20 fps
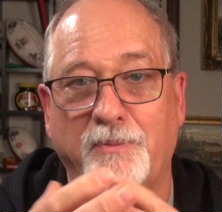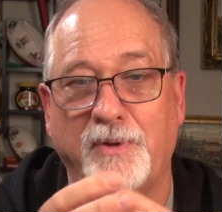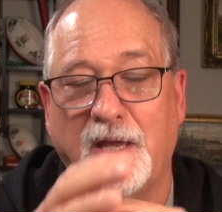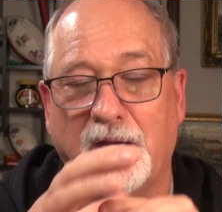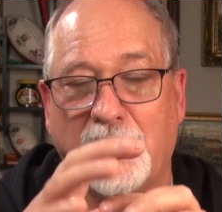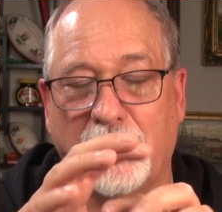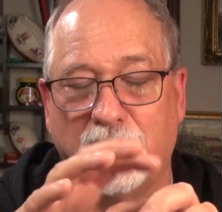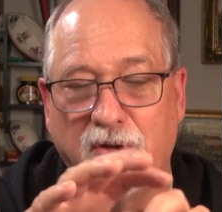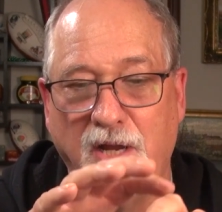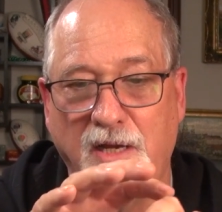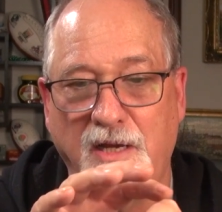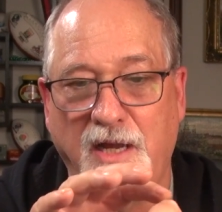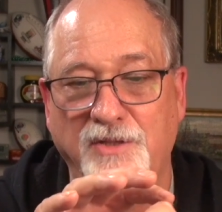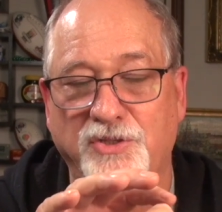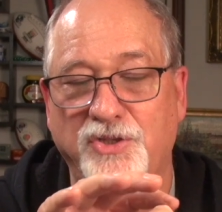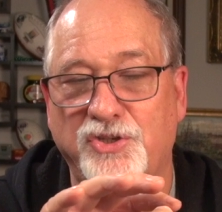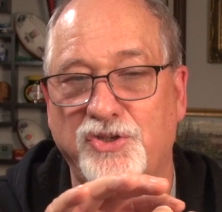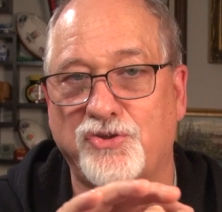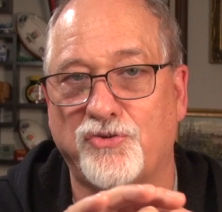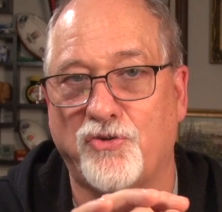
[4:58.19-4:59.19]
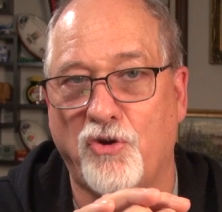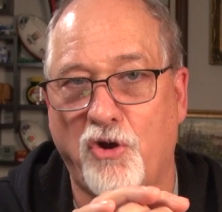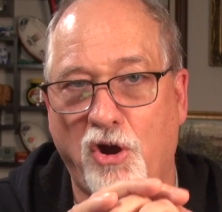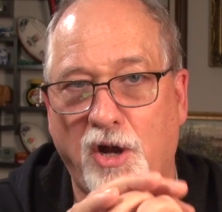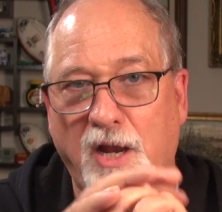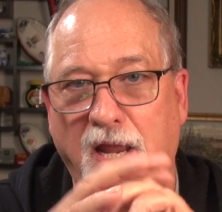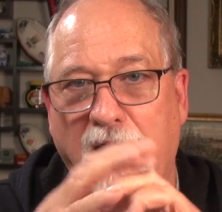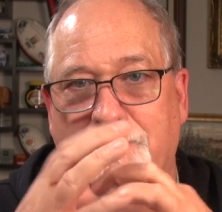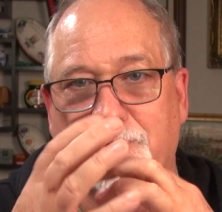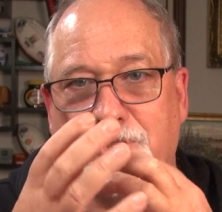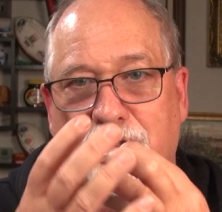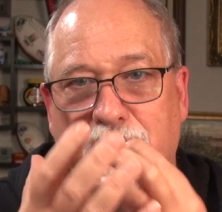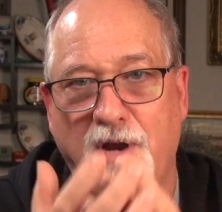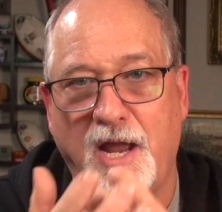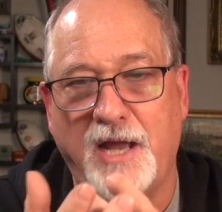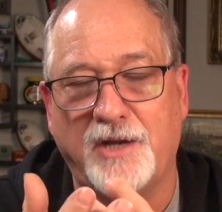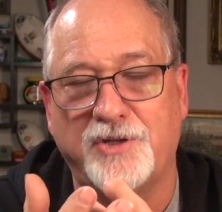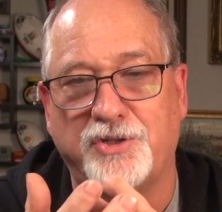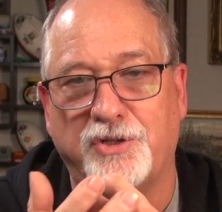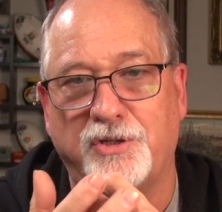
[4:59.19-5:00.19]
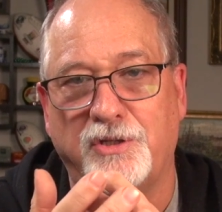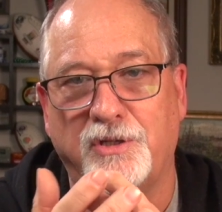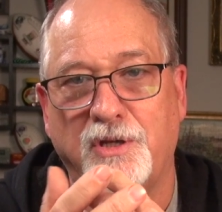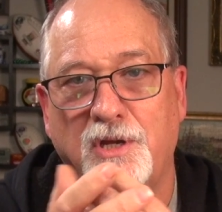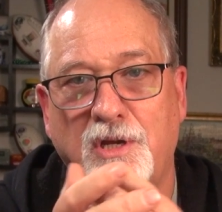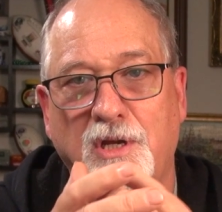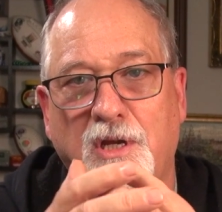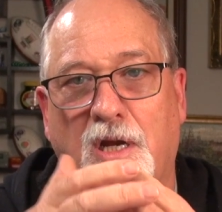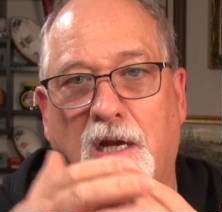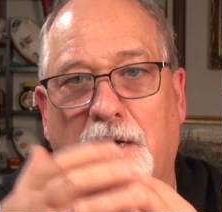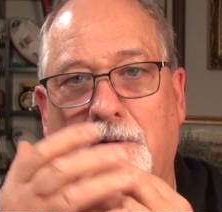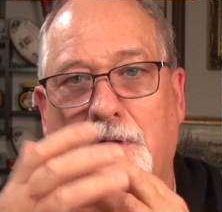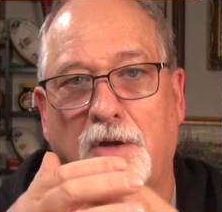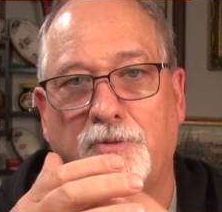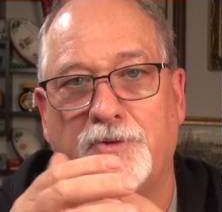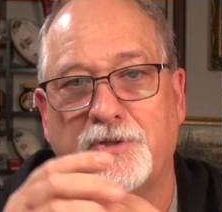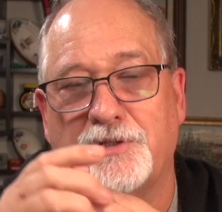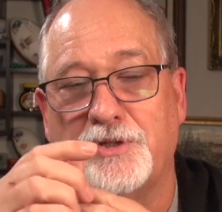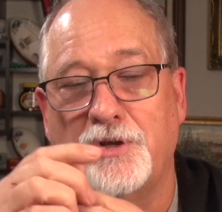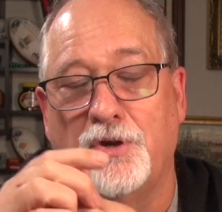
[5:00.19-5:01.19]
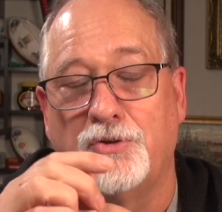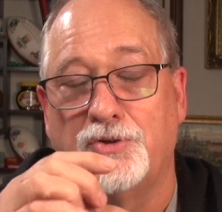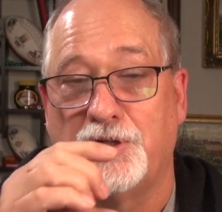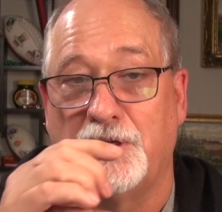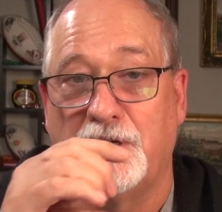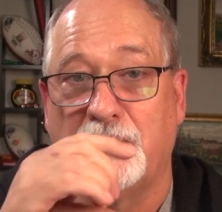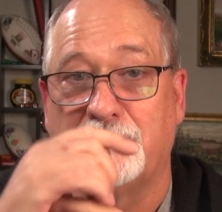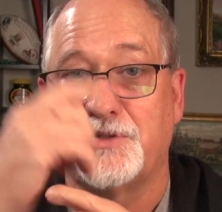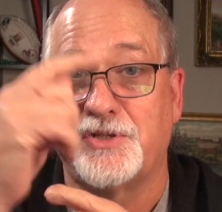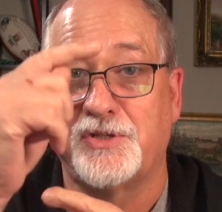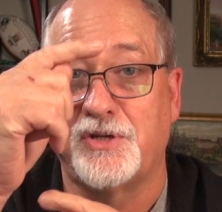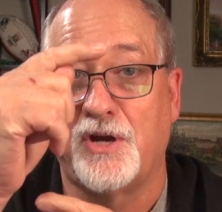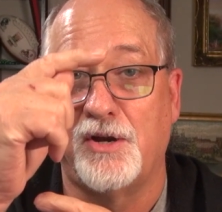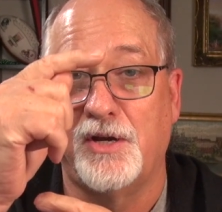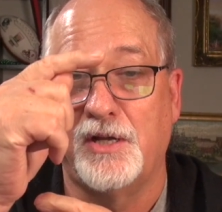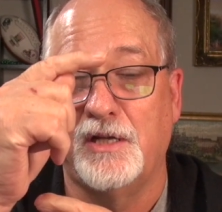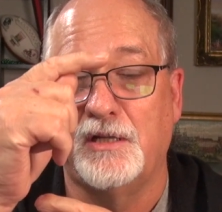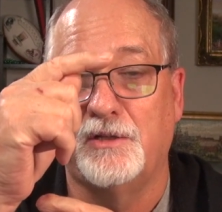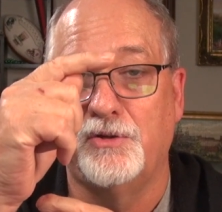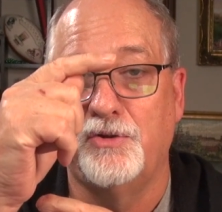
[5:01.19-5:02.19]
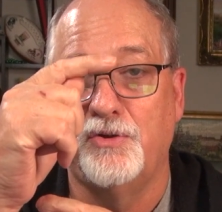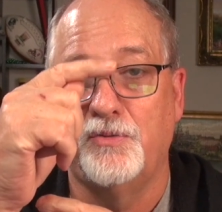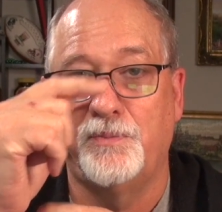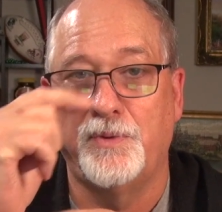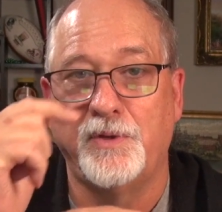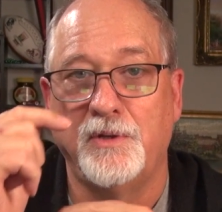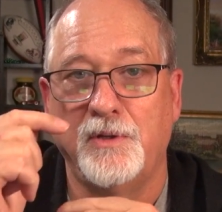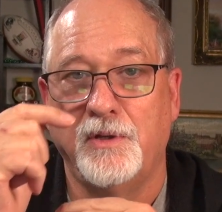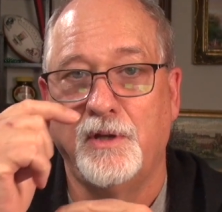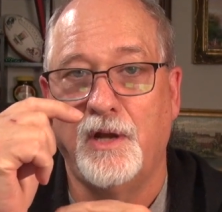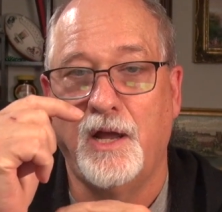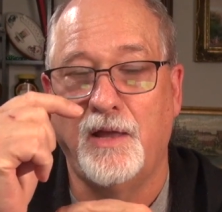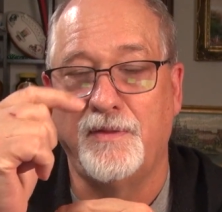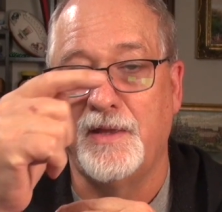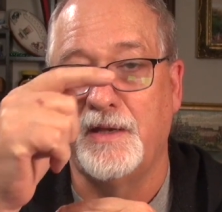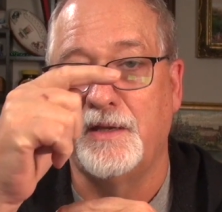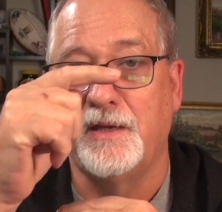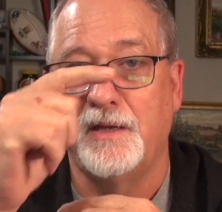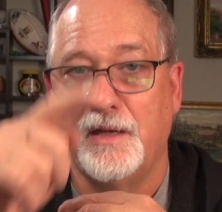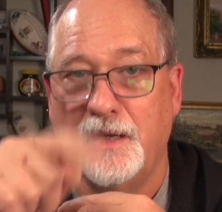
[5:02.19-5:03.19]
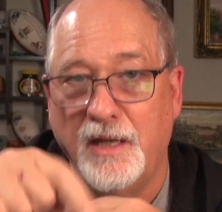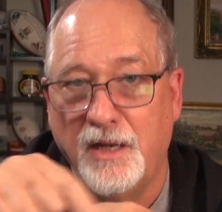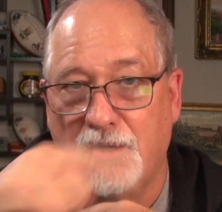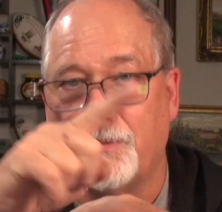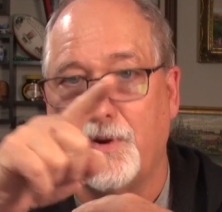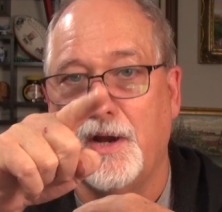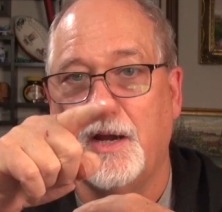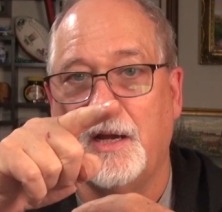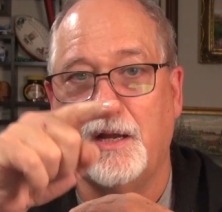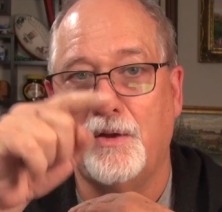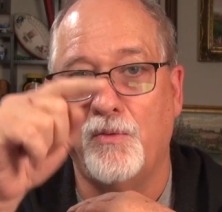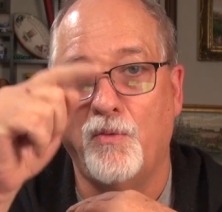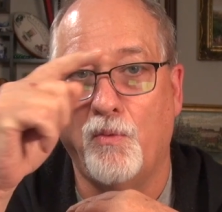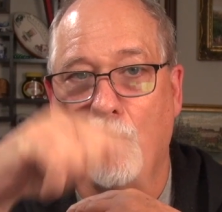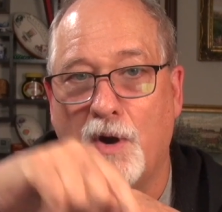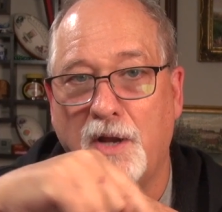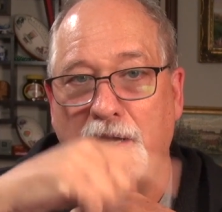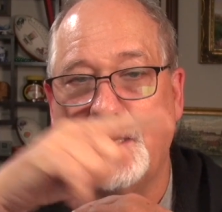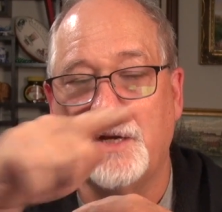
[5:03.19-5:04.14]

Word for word: We got to create a strong abstraction around this notion of starting a loop and then iterating one